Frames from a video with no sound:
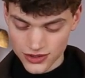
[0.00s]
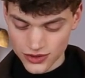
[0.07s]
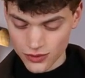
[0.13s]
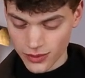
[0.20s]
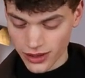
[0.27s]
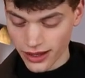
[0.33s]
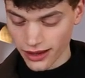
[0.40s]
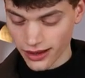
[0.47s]
to
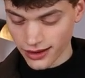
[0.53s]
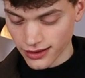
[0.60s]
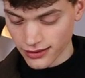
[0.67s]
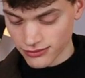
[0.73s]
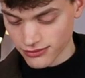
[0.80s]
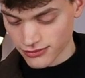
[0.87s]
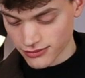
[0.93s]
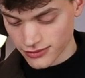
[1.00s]
make
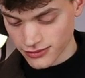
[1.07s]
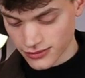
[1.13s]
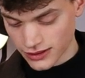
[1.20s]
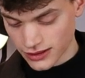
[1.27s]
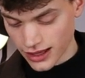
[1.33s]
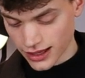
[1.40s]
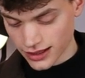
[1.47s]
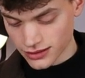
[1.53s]

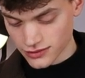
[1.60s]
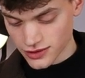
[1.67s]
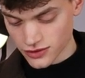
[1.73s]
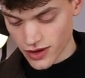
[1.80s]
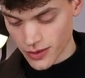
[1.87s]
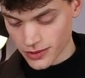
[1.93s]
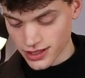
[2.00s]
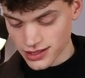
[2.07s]
like
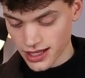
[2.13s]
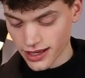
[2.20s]
ceramics.